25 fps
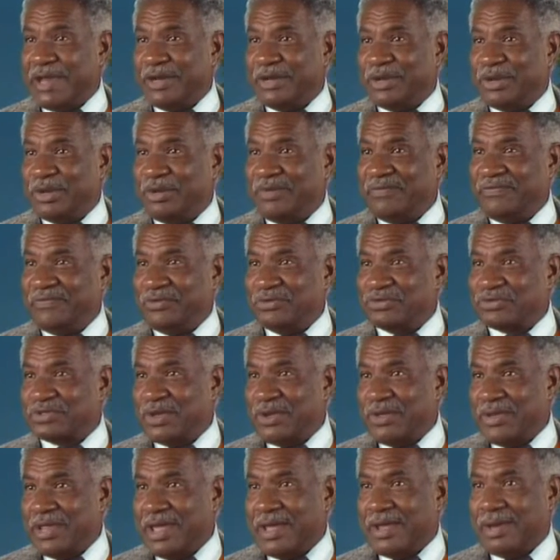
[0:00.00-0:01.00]
I don't know if you
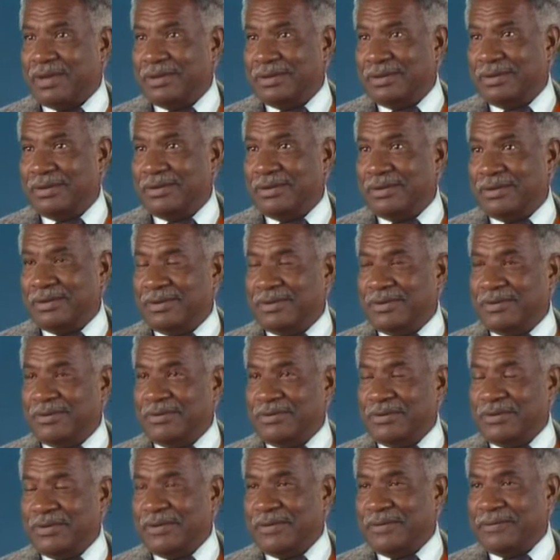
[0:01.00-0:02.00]
saw that,
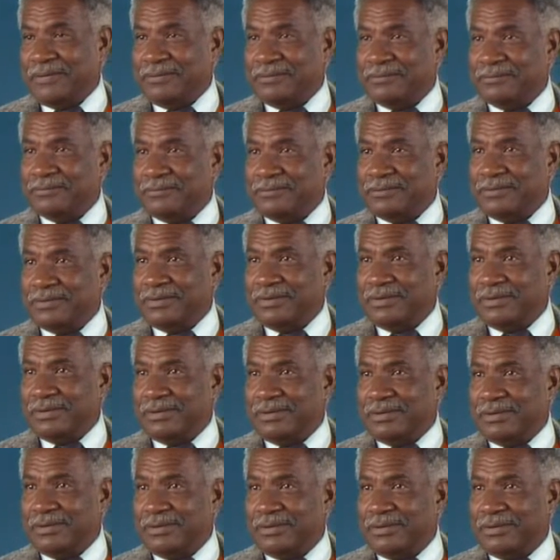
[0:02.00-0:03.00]
you know. The ultimate
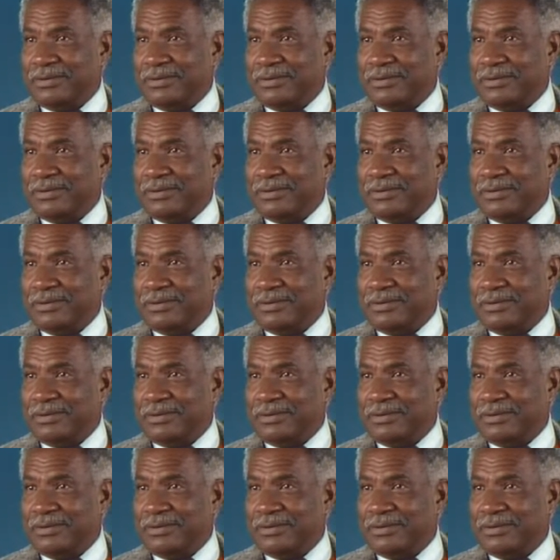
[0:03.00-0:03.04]
method